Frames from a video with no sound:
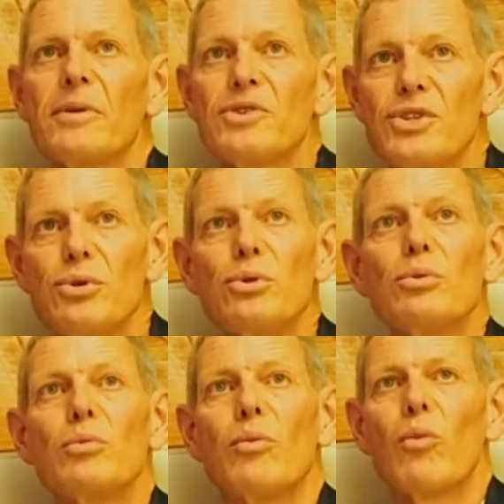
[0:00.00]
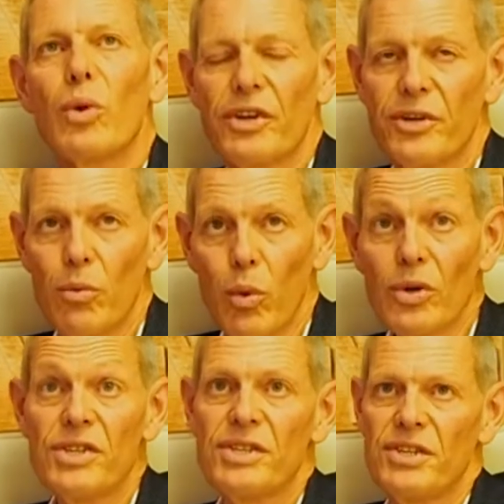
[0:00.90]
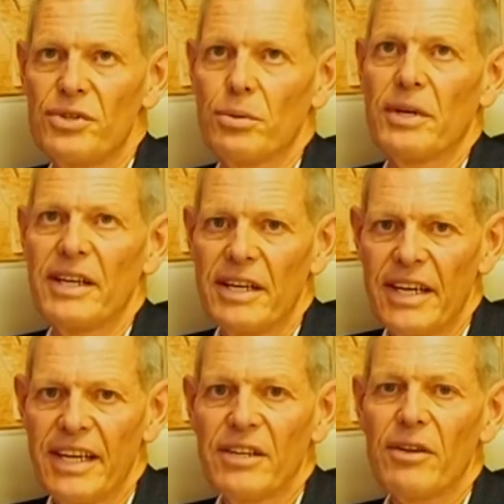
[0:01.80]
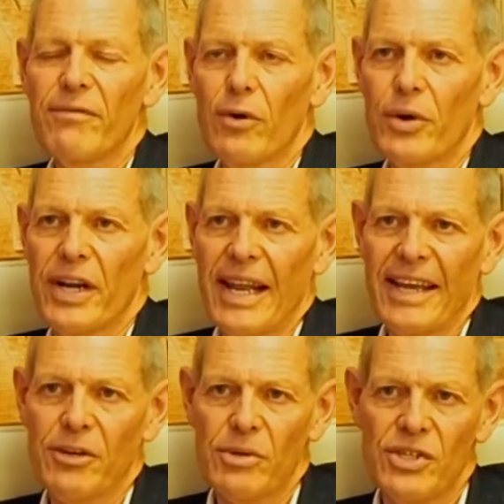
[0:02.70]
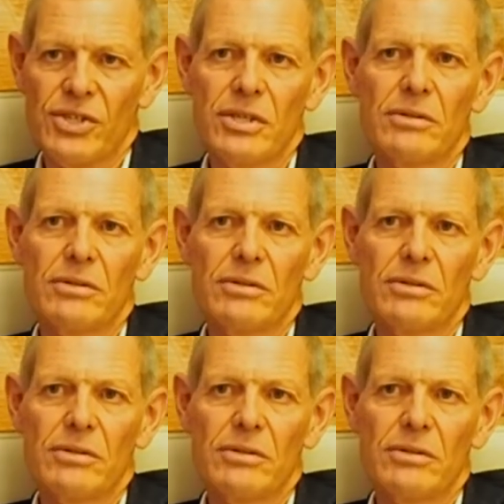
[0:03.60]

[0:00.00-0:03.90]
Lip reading: do what you want to do in the foreign language.